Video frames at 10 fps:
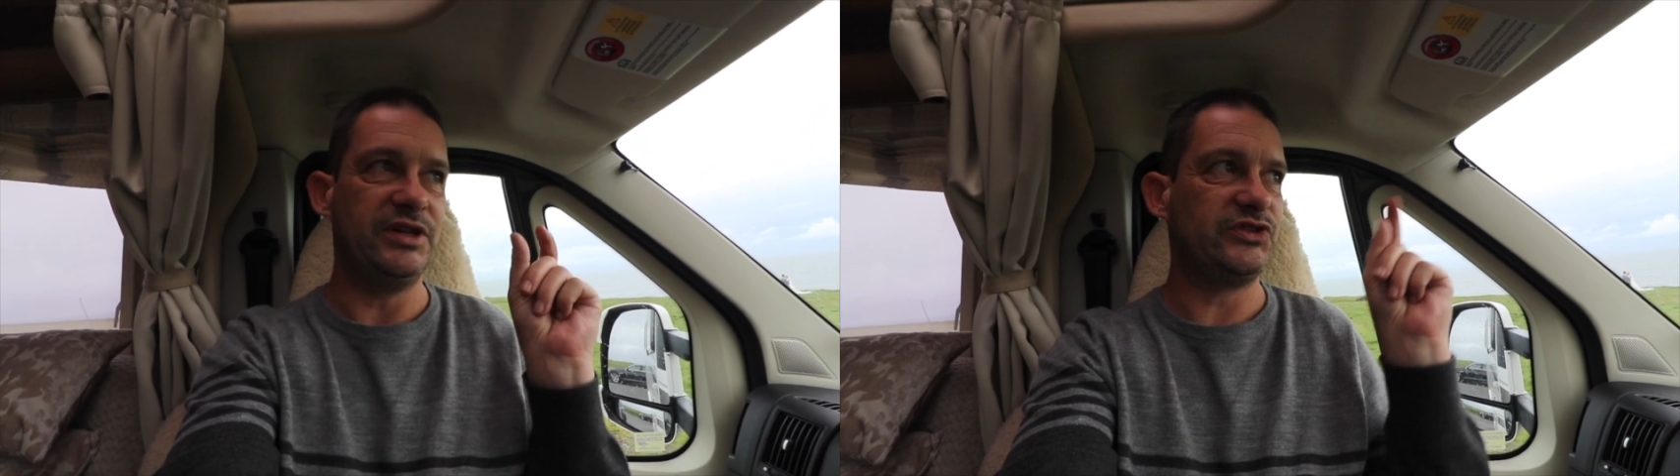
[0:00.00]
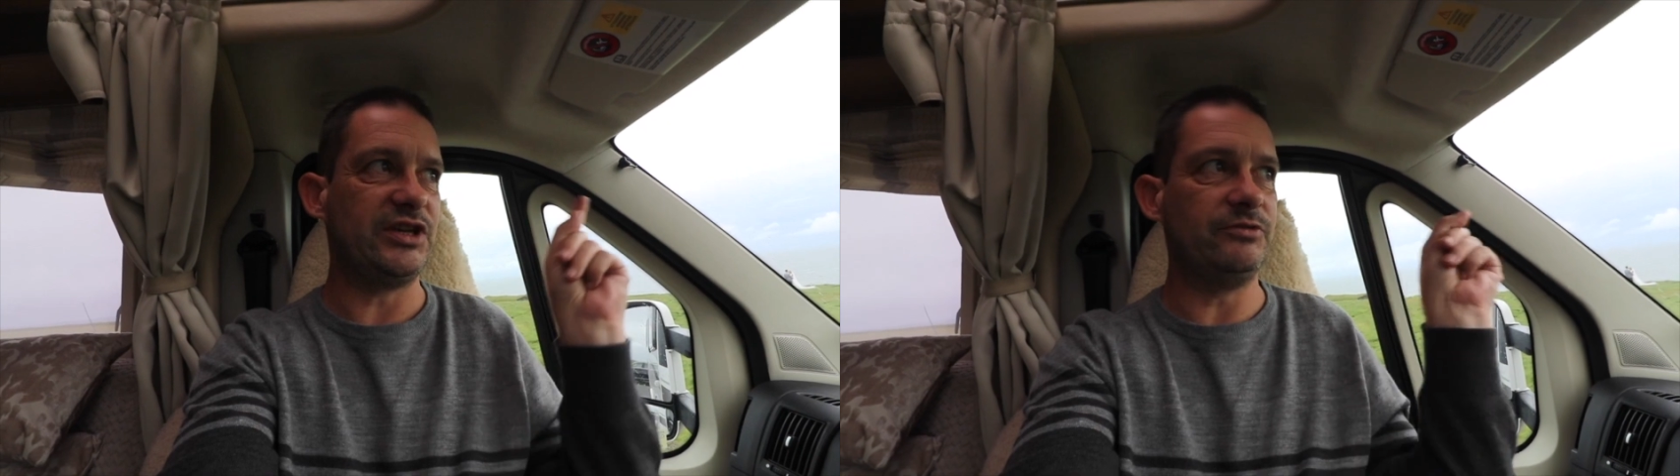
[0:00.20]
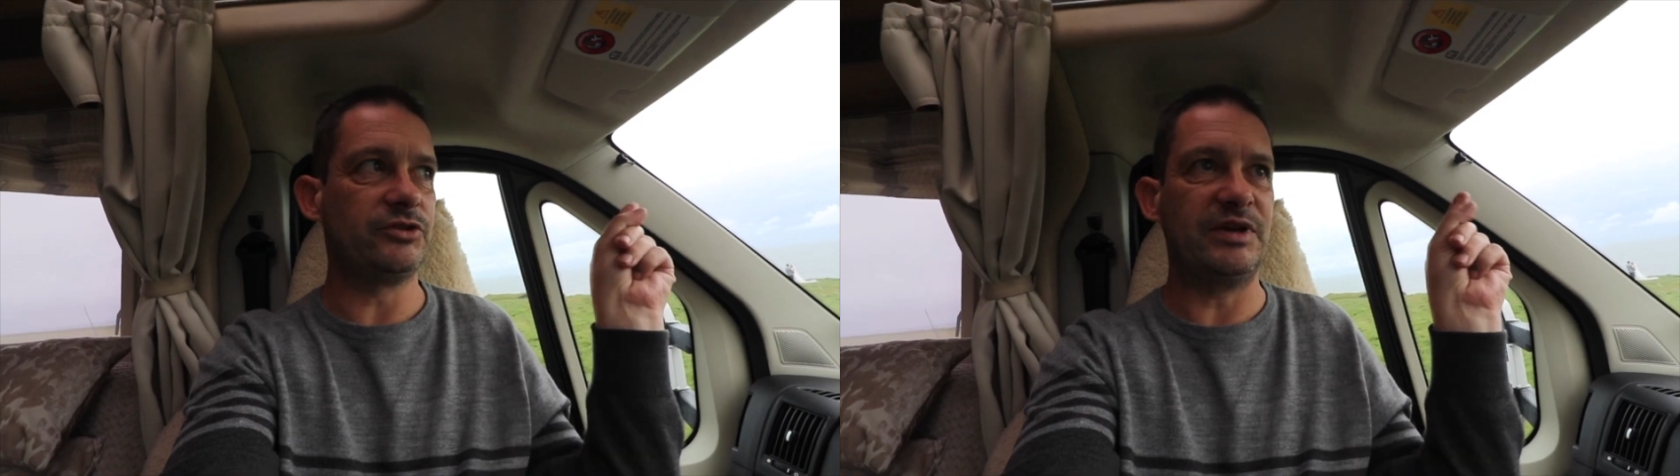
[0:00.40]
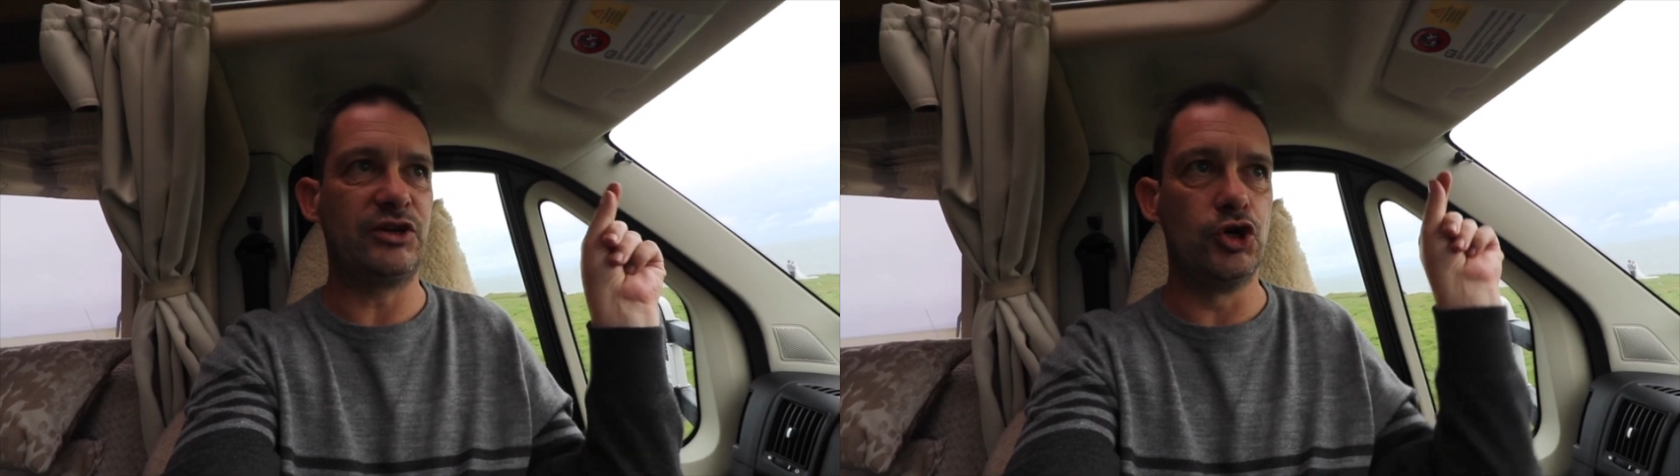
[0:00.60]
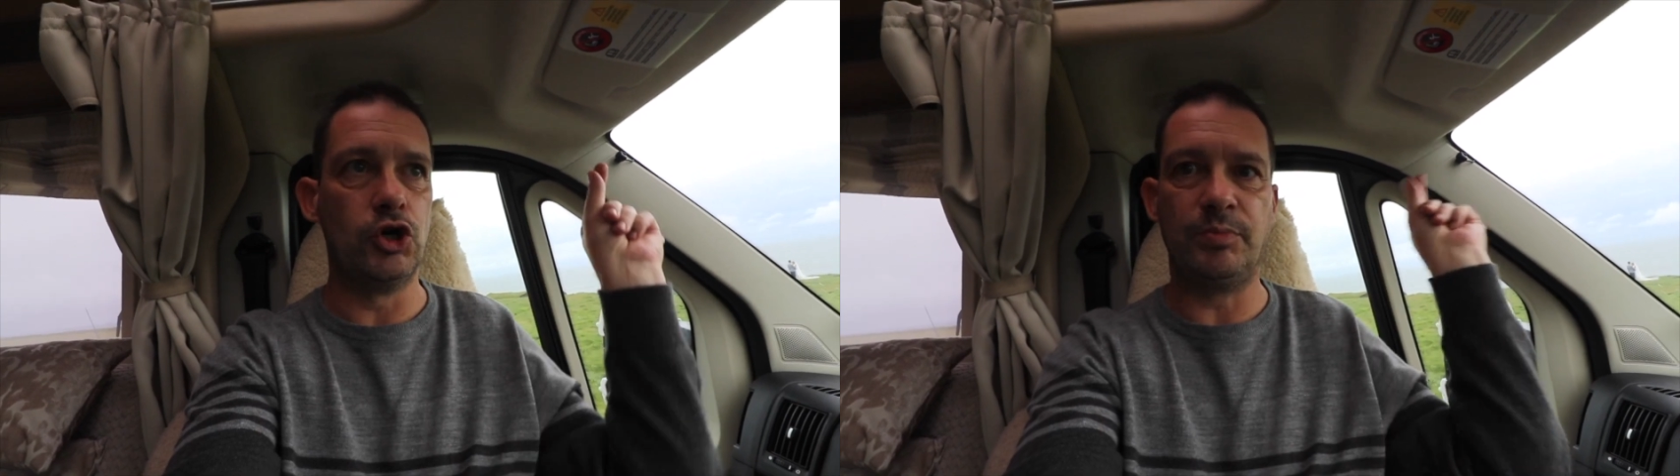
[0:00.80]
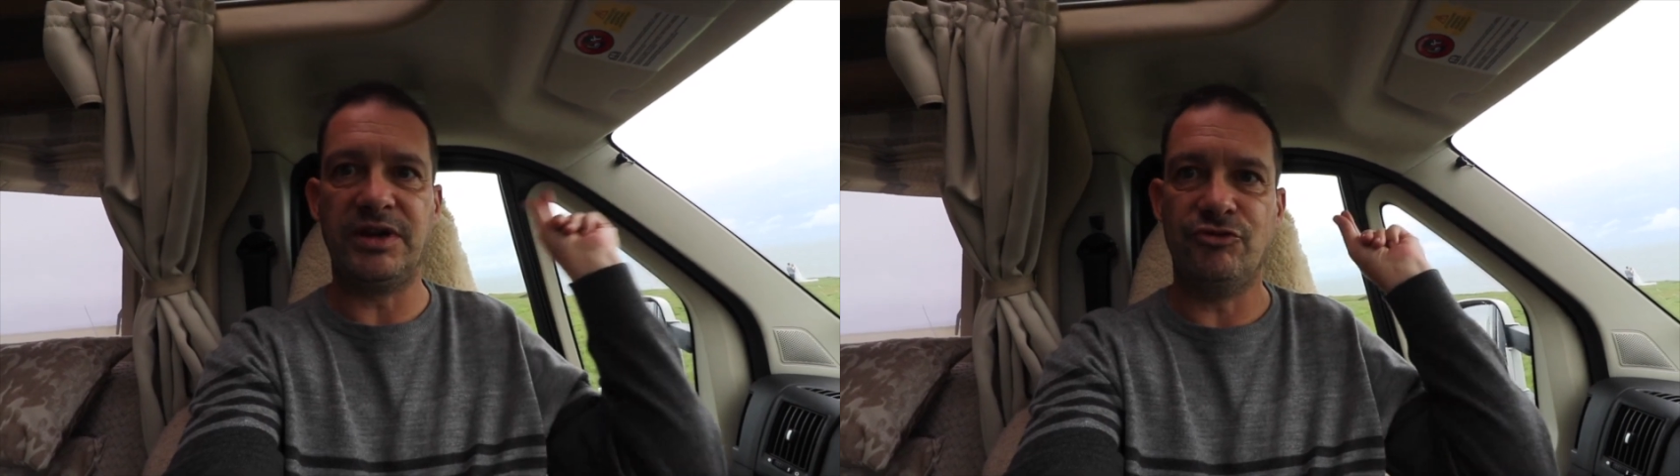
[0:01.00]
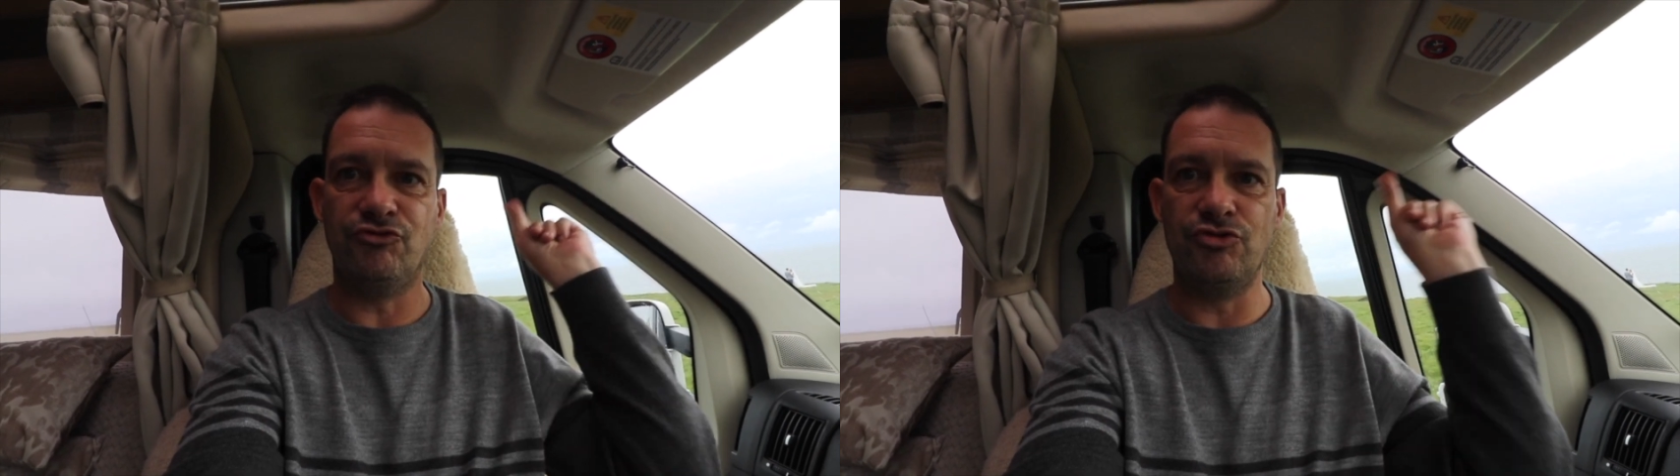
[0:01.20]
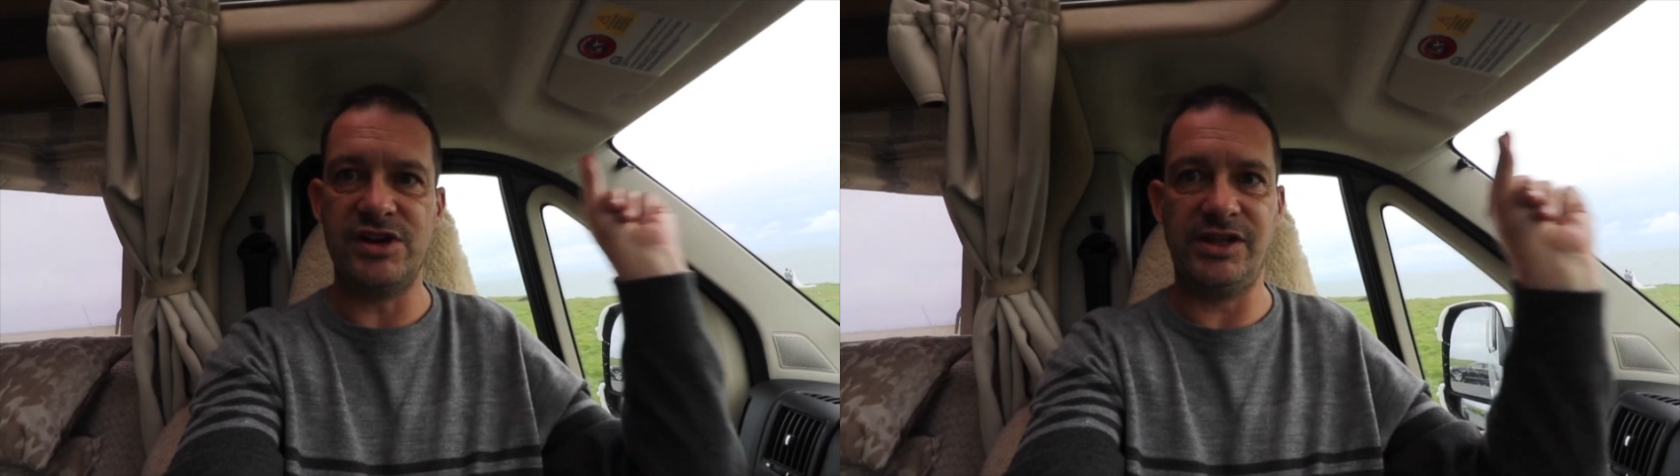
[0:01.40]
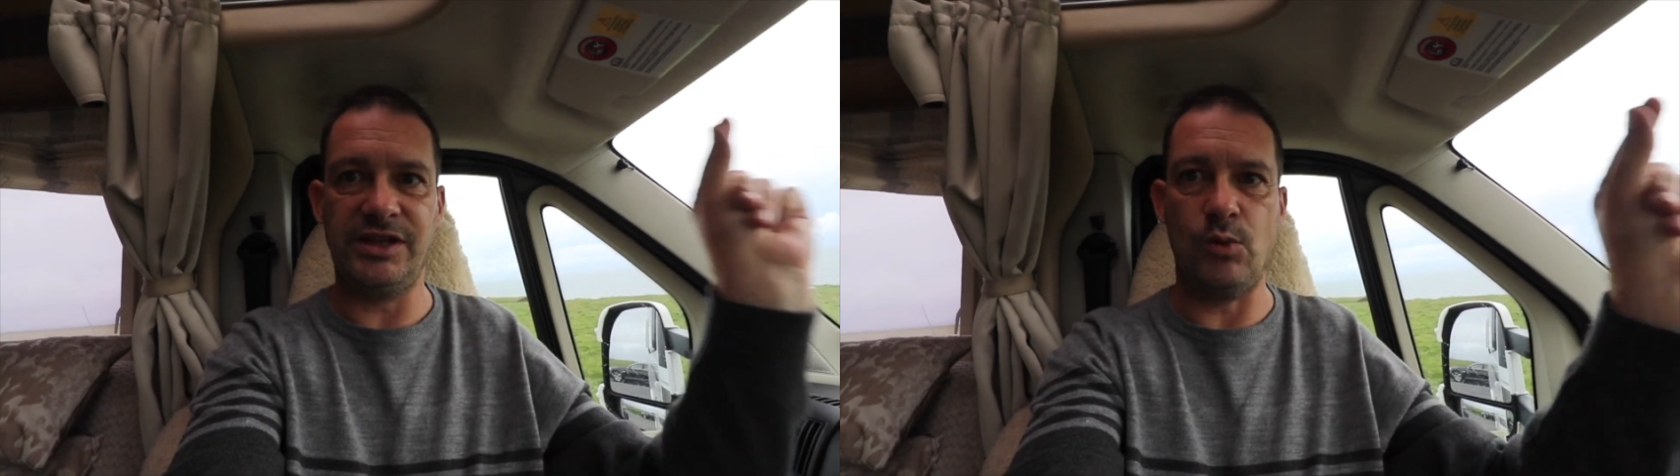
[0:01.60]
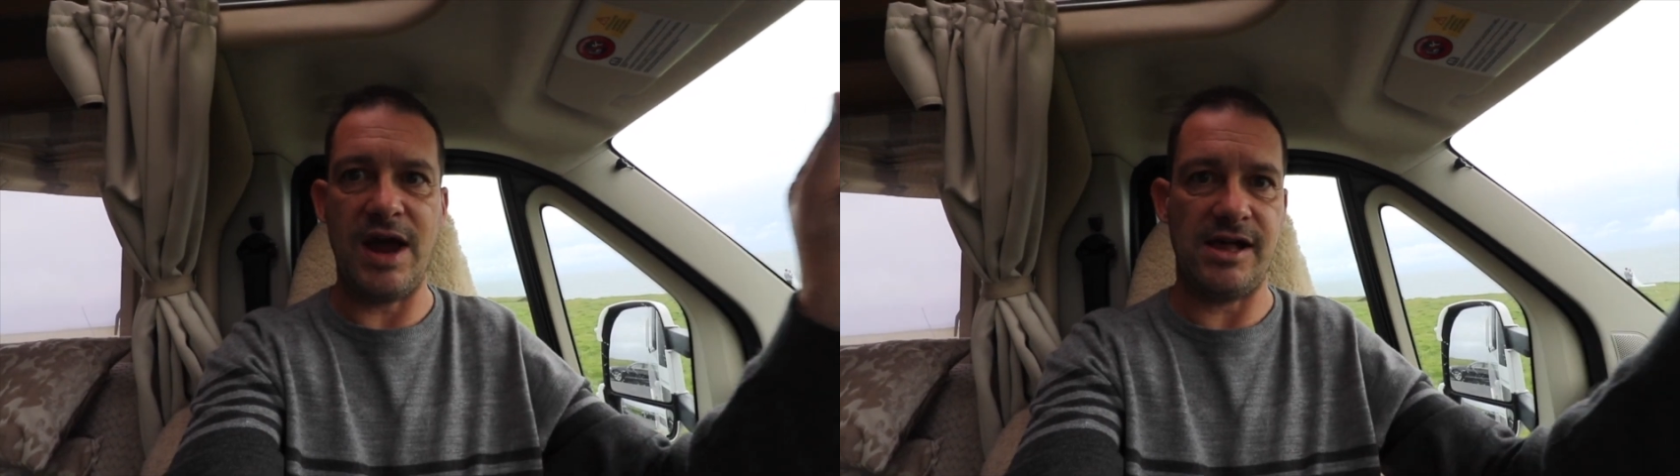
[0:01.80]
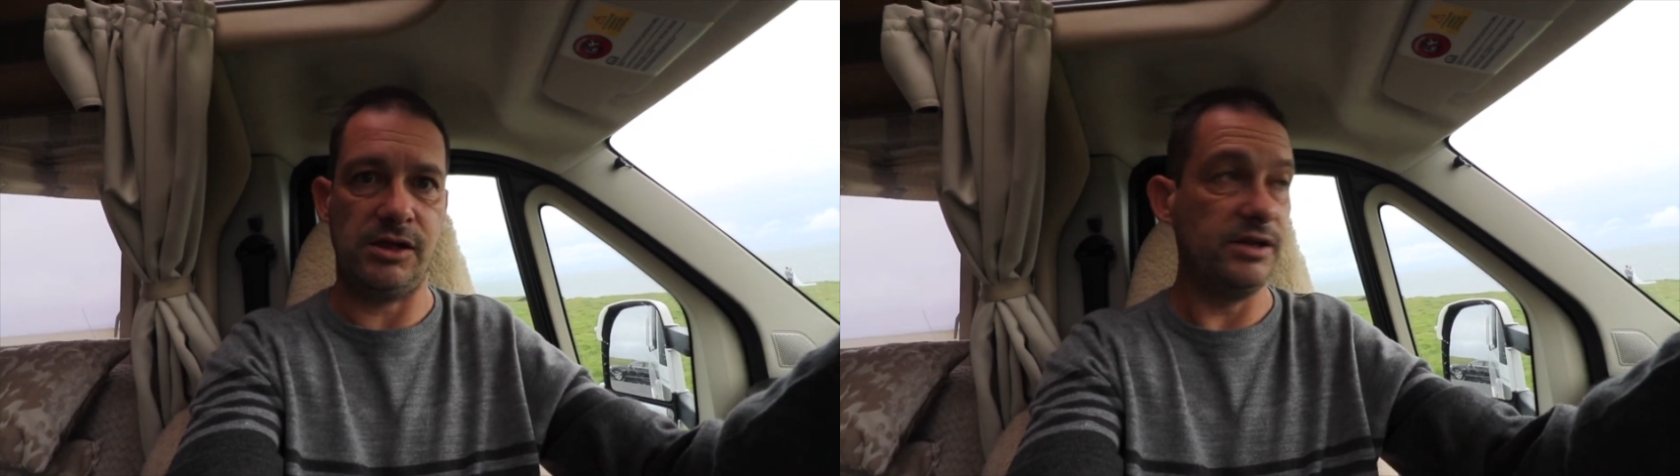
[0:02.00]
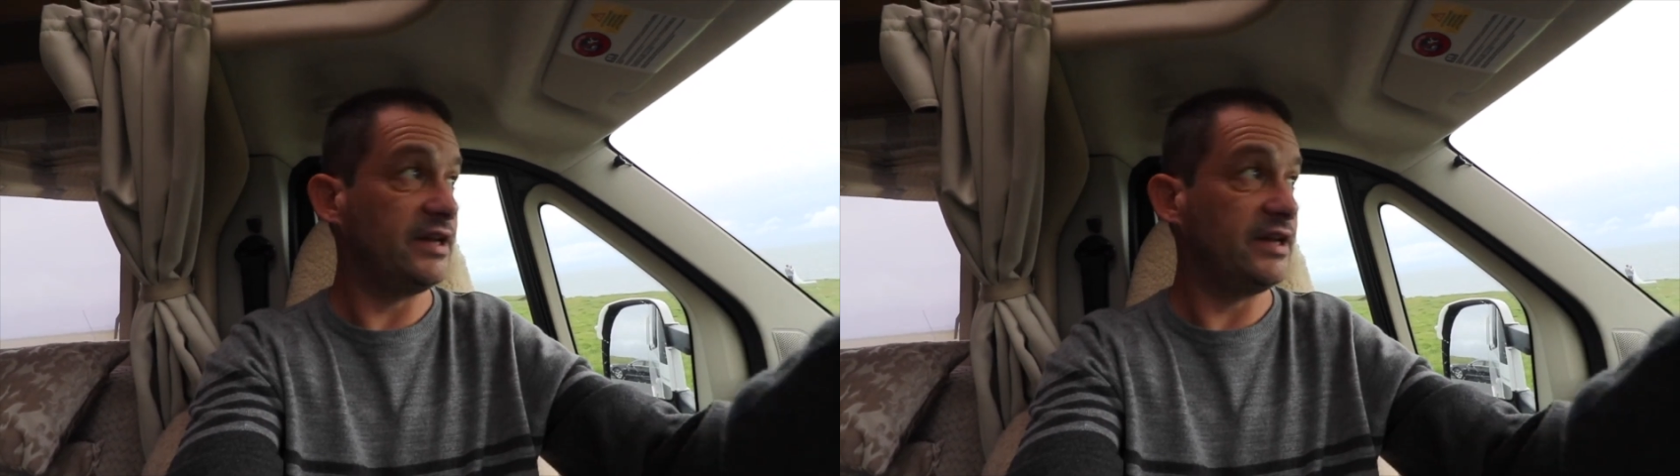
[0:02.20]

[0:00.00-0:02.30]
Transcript: it seems to be coping really well